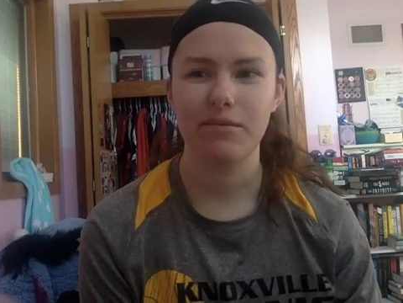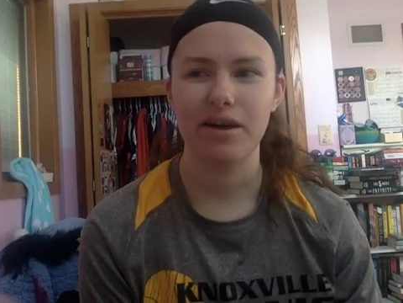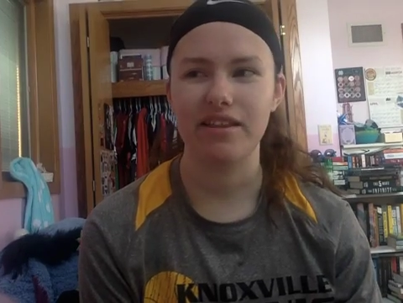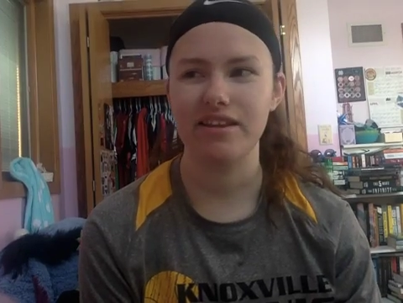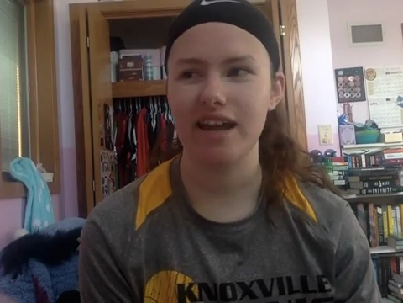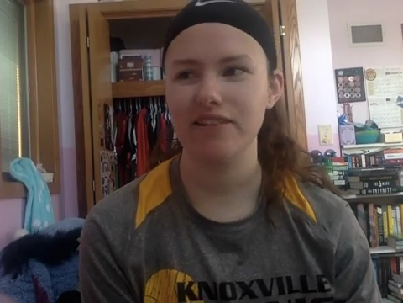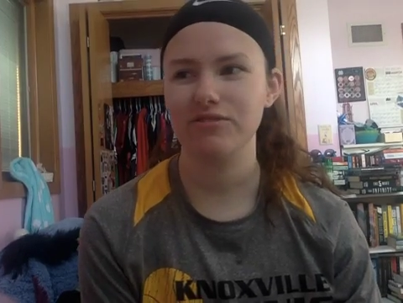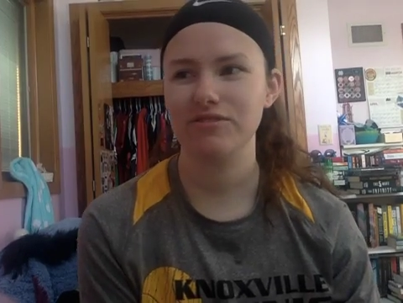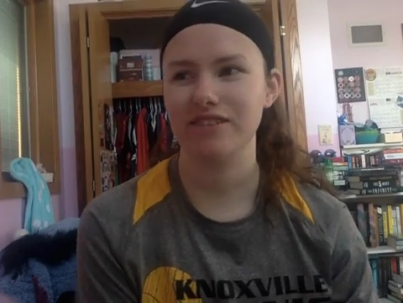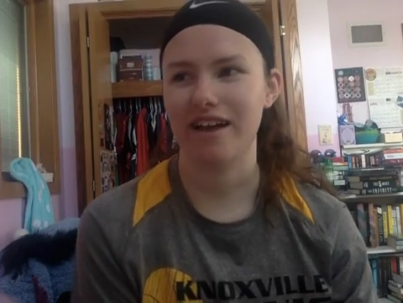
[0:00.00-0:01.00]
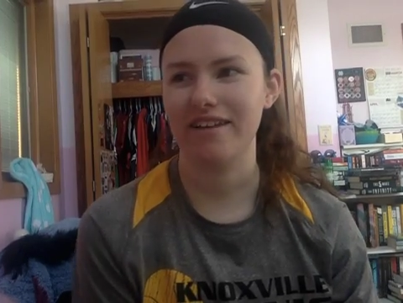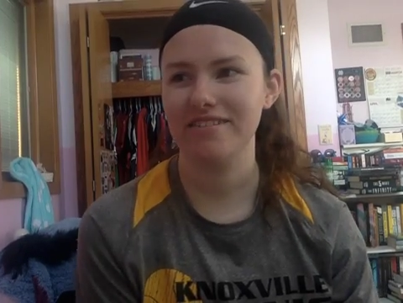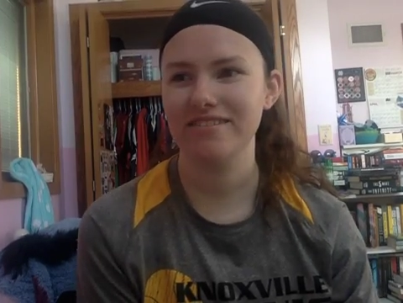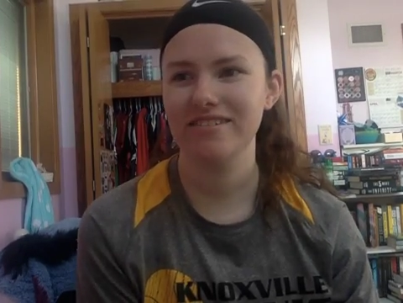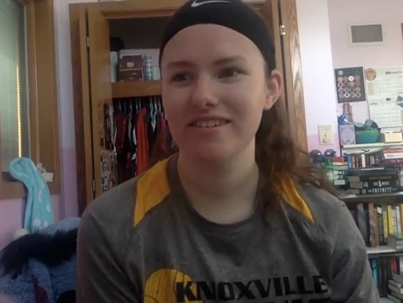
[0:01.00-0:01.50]
by the natural
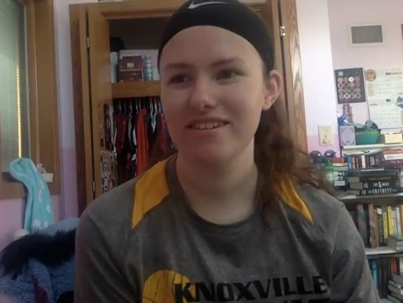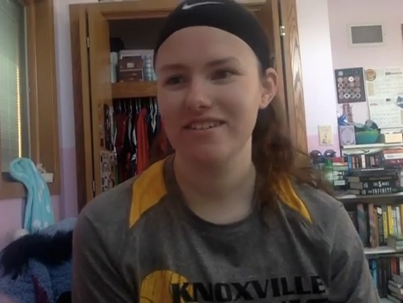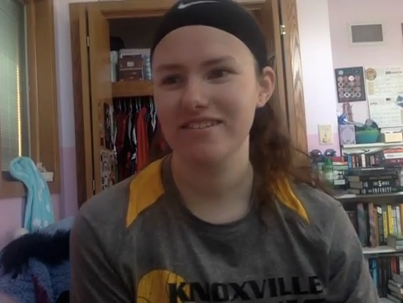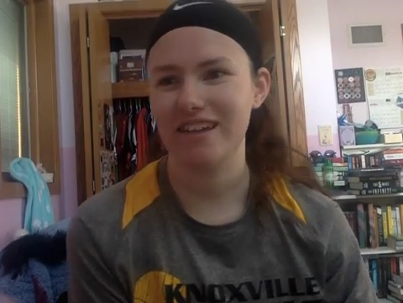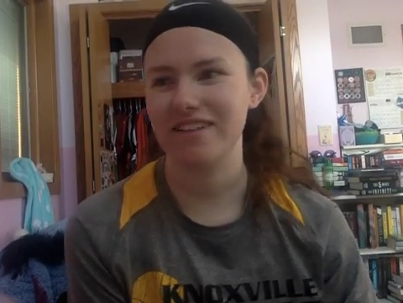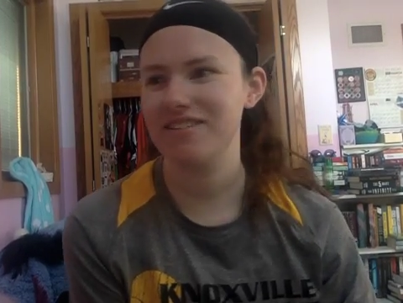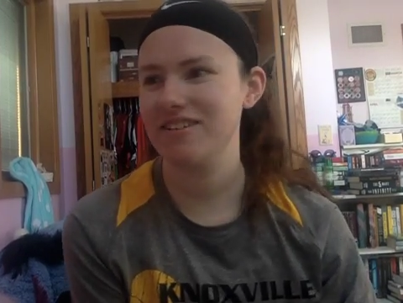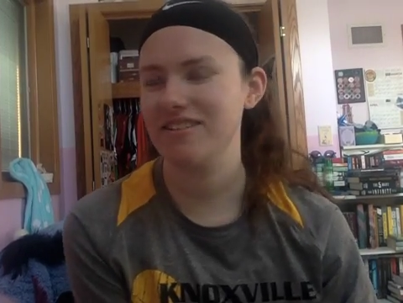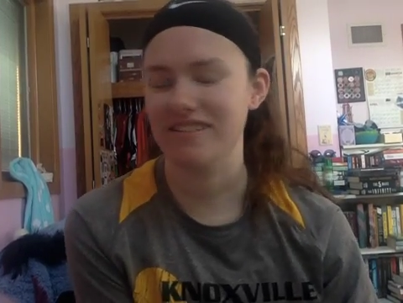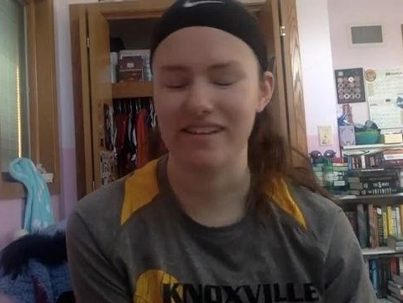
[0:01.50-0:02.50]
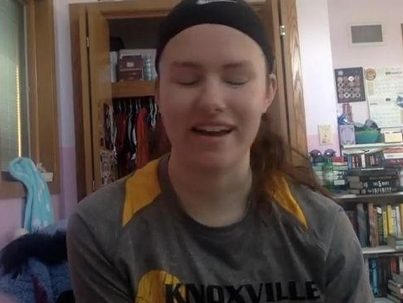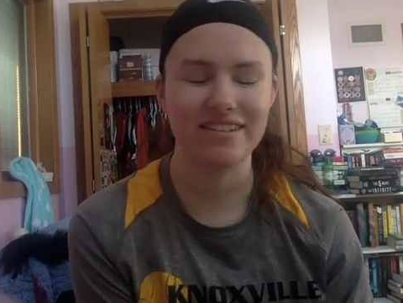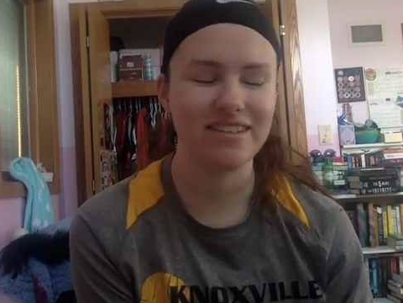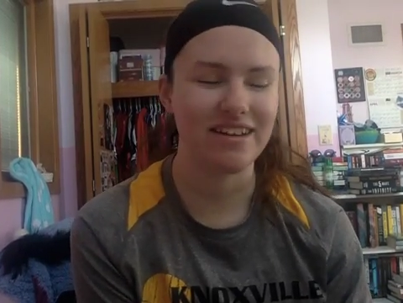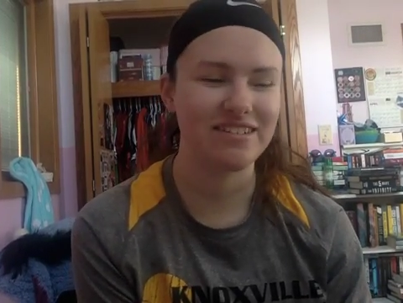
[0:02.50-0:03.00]
science section, the
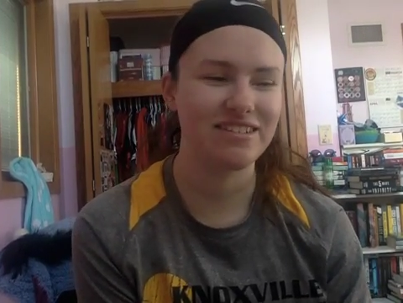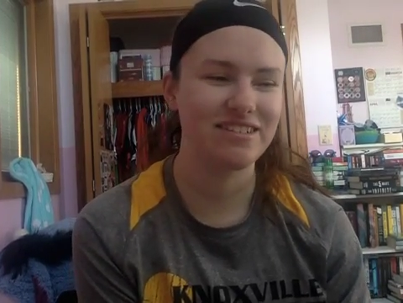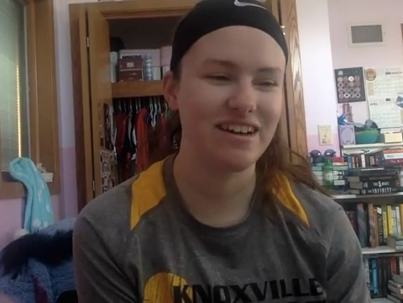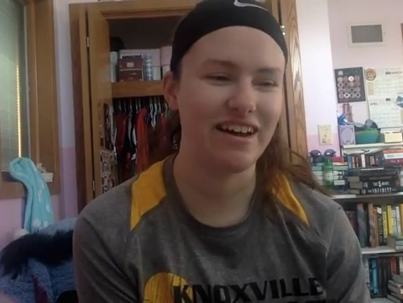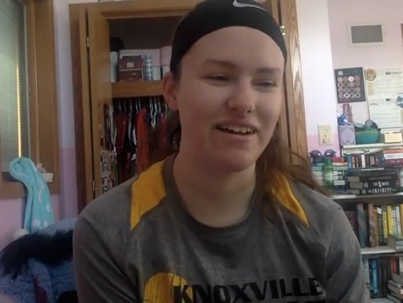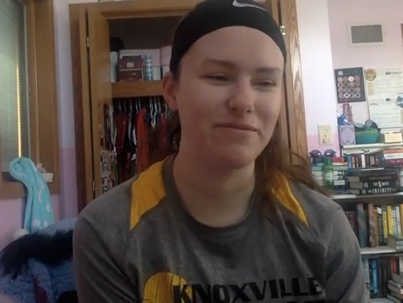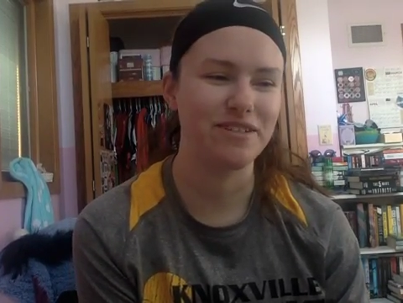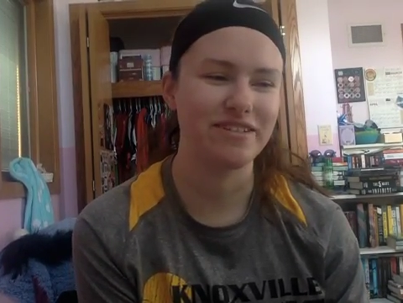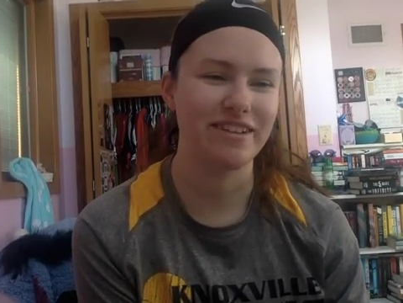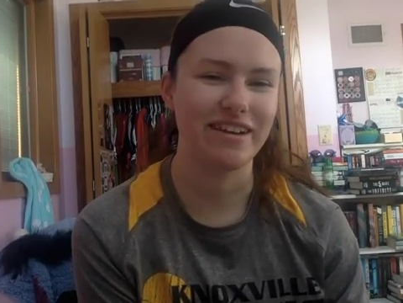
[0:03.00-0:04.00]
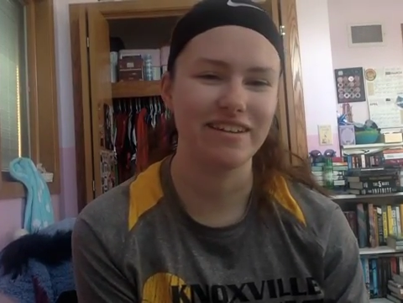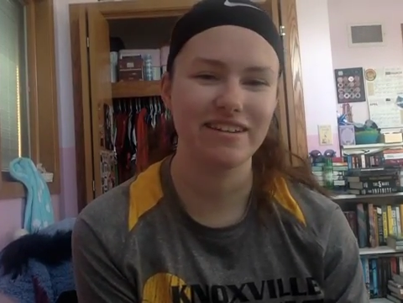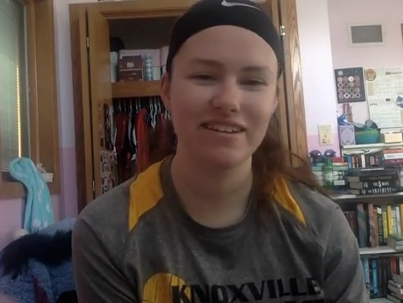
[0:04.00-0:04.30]
last section, I'm just like